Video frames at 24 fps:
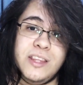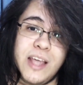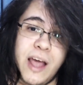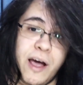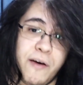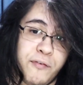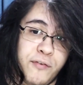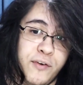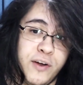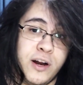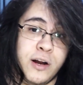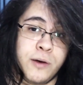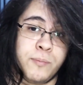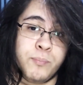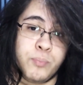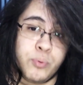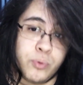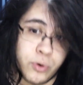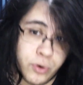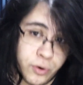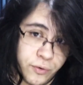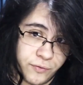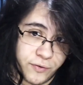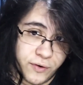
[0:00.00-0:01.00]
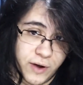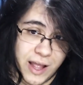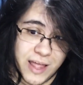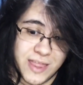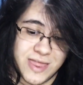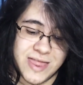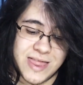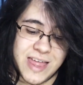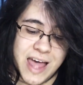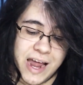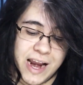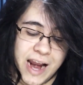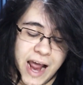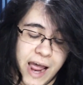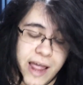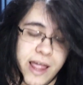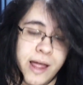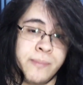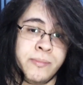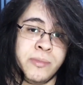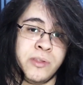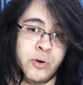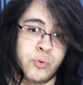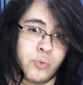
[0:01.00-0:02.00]
definite proof that I
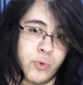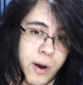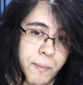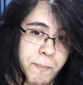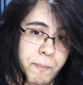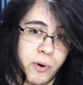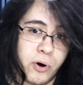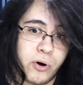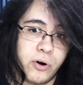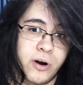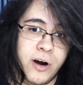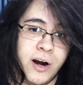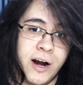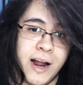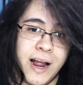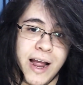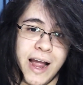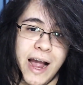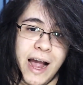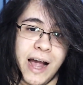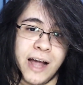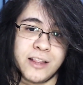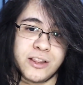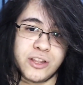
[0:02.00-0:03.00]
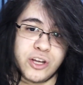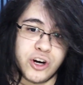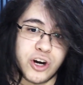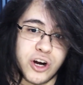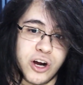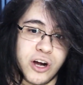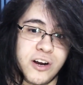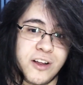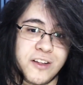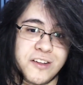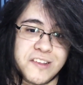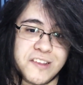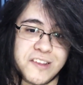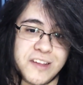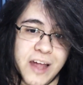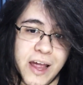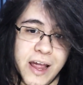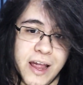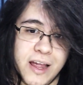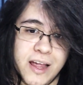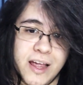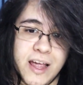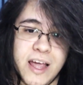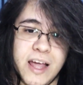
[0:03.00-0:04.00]
am the Ripper, and they're going to
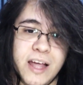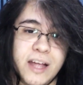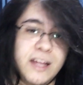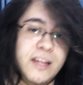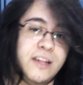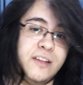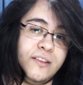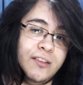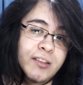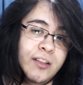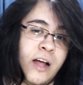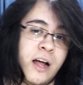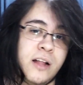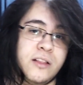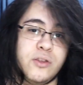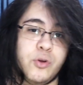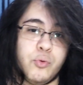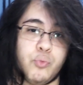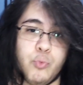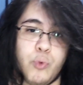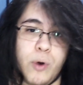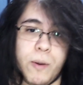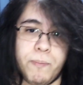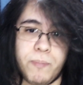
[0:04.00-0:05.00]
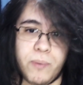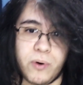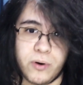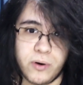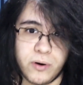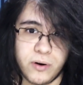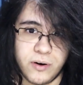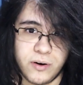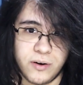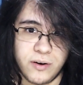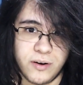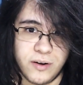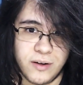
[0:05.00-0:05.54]
say he's not the Ripper.